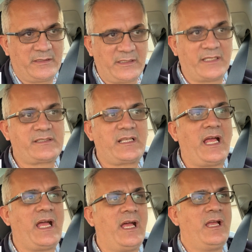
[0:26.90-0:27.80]

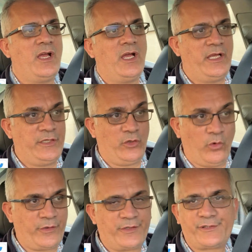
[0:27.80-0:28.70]
Tesla
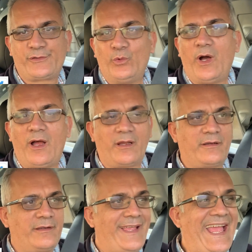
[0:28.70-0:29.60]
owners who
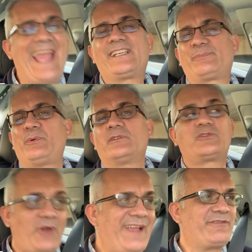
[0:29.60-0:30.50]
are expert
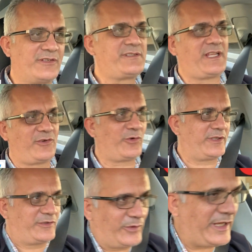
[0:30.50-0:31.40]
drivers,
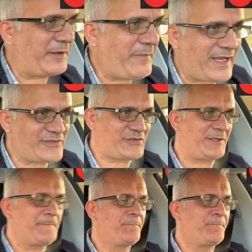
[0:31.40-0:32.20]
according to Elon Musk,